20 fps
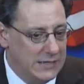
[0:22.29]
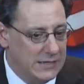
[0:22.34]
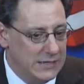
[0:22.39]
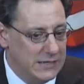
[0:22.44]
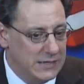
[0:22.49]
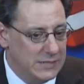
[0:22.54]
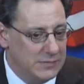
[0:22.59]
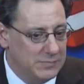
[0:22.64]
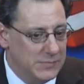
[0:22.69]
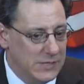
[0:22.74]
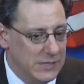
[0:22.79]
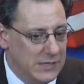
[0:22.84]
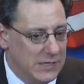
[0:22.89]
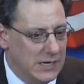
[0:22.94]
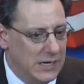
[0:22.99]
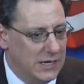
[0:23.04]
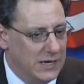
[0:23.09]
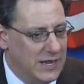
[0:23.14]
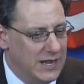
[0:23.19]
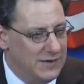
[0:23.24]
and
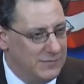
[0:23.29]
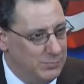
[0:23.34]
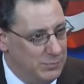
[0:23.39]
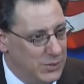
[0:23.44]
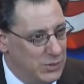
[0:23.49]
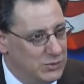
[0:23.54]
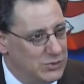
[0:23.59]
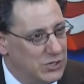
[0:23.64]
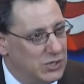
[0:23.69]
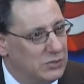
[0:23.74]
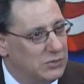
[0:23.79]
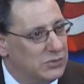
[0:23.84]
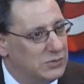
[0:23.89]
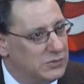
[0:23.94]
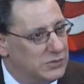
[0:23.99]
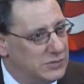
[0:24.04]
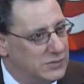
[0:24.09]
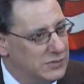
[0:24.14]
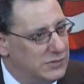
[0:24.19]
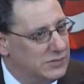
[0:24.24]
a lot of
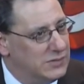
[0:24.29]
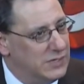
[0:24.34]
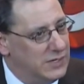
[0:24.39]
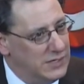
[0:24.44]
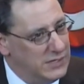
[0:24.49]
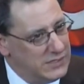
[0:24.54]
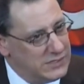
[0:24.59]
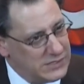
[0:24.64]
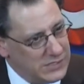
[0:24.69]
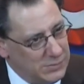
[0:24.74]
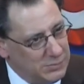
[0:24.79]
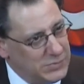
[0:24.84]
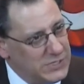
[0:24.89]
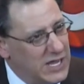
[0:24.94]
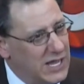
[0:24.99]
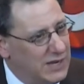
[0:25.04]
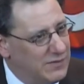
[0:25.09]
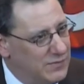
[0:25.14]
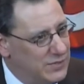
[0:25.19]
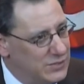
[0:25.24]
musicals and
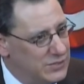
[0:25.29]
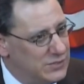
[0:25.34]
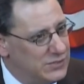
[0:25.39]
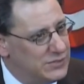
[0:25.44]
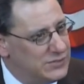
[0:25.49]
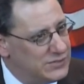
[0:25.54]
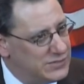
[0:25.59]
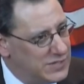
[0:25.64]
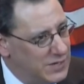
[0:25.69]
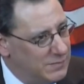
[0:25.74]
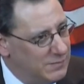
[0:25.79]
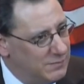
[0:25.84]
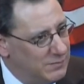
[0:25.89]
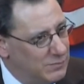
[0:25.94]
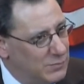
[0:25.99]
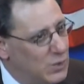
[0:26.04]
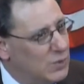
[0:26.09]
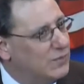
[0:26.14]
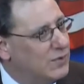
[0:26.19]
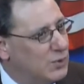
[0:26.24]
some television,
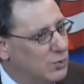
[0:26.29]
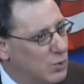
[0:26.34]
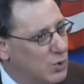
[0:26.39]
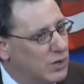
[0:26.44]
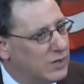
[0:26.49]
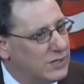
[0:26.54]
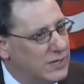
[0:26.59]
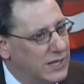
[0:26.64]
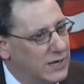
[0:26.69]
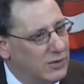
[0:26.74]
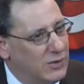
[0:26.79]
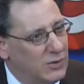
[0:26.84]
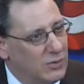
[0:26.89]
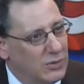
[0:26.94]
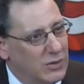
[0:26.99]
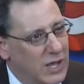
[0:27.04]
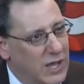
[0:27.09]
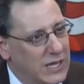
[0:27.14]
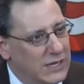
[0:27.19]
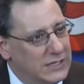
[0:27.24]
some movie
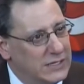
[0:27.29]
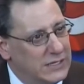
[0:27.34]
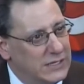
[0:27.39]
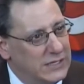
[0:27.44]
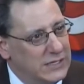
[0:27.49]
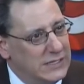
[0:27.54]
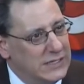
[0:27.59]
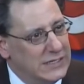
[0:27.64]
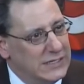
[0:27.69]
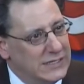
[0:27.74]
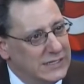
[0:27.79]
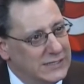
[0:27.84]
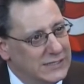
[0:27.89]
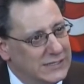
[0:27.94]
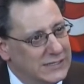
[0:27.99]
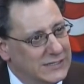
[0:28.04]
work. Not a whole lot,